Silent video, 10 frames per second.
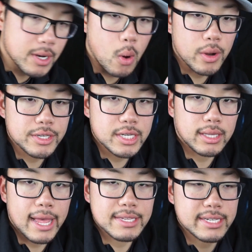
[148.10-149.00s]
going to
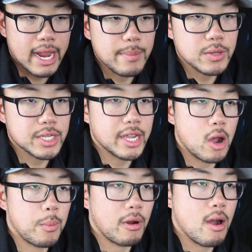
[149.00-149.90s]
let Sam use the
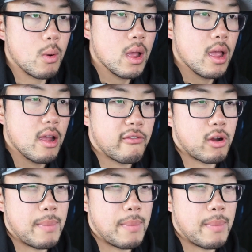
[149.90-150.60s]
GoPro for